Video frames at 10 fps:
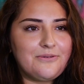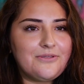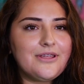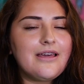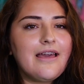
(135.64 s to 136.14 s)
youth
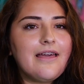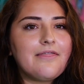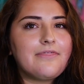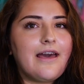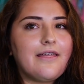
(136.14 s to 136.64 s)

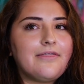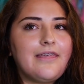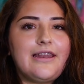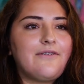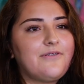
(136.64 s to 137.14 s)
that
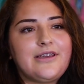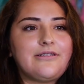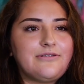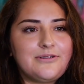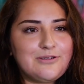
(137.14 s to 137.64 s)
they never get
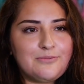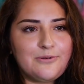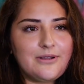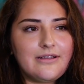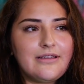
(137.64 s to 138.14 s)
to explore.